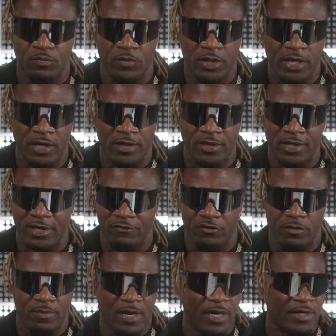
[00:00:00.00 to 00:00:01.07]
We had
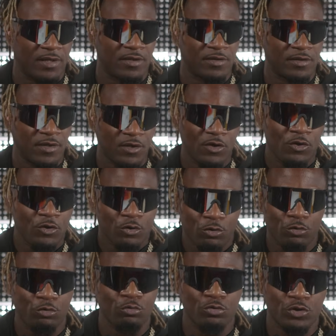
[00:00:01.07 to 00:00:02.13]
everybody
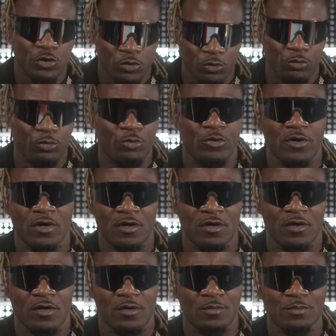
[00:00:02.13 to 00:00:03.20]
who's who
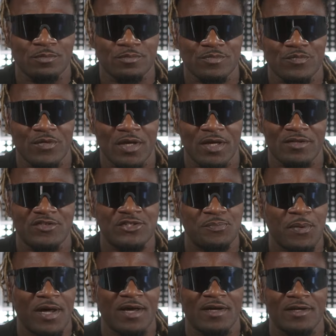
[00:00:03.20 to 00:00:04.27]
um, at the
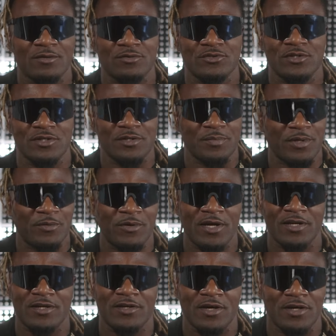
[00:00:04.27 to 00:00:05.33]
spot. It was good, man. We had
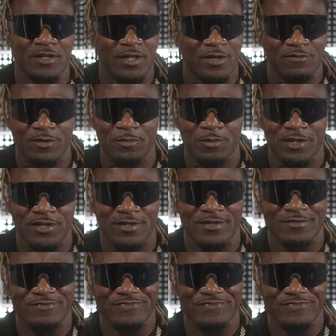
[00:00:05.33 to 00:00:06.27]
a, a lovely weekend.